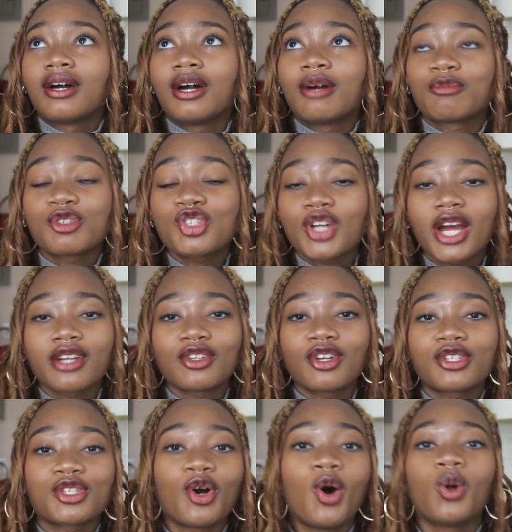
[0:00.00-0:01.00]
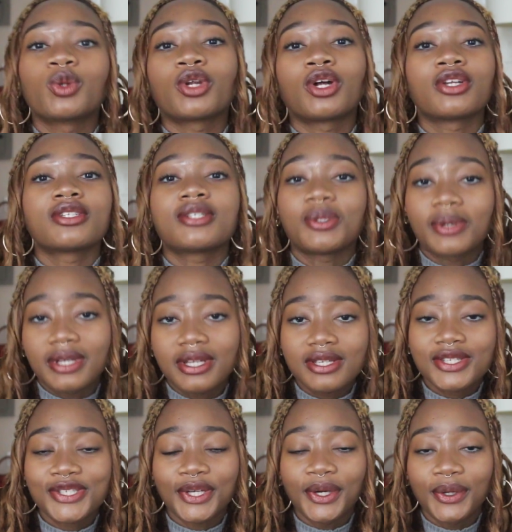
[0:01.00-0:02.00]
I'm just trying not to hold on to it.
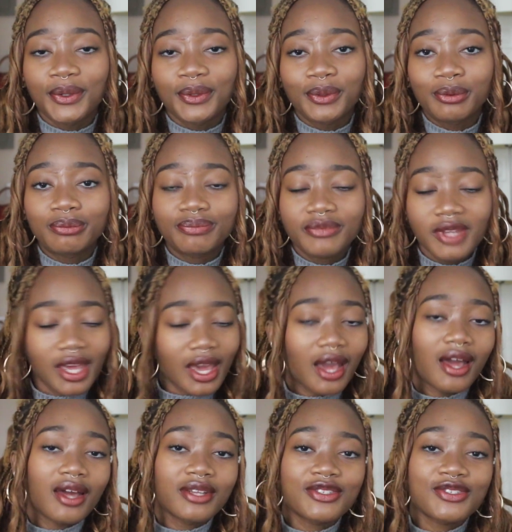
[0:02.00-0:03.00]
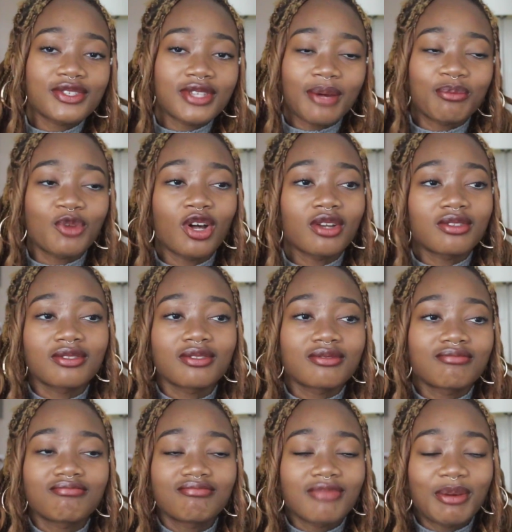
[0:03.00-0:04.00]
So yeah, I'm not
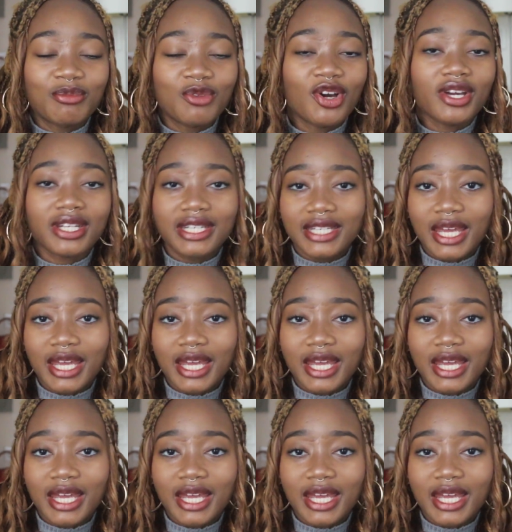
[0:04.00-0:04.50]
gonna